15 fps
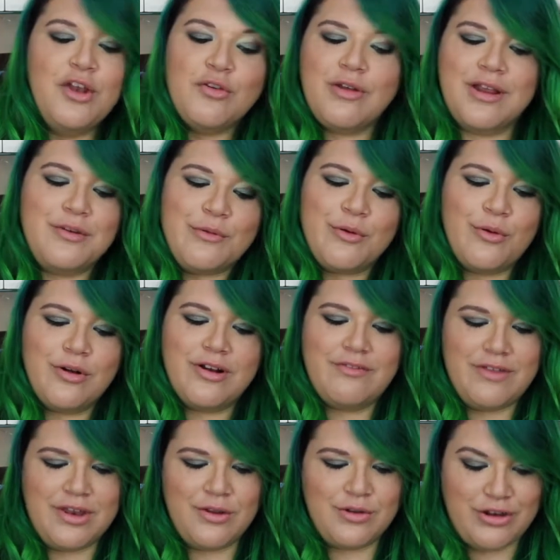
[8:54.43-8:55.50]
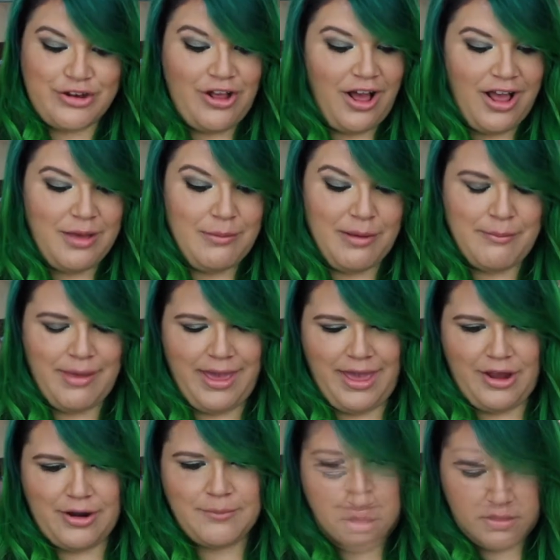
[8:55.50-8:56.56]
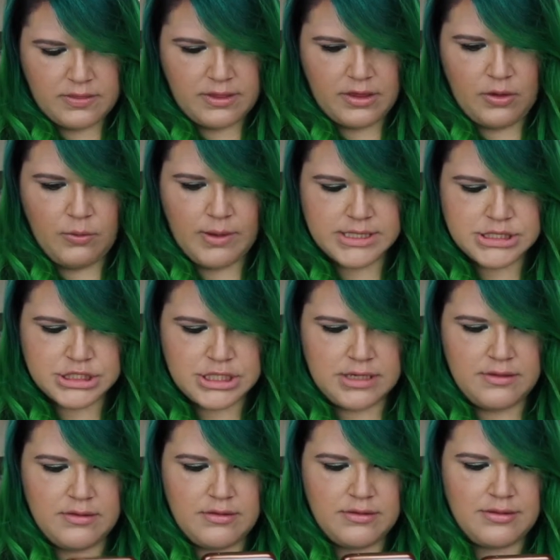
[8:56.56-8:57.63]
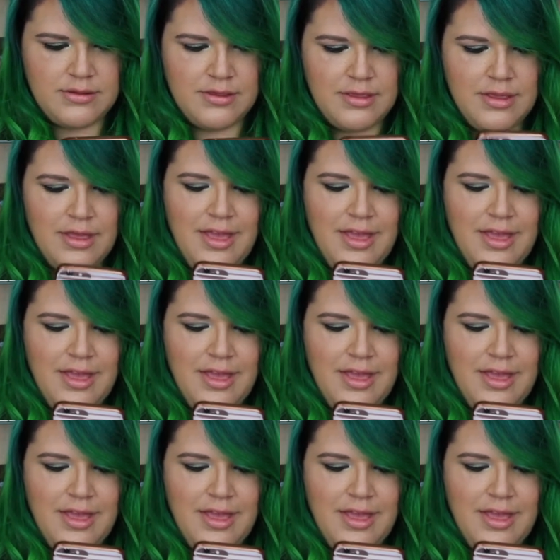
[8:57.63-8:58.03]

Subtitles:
trying to record a video to talk about my hair. The questions.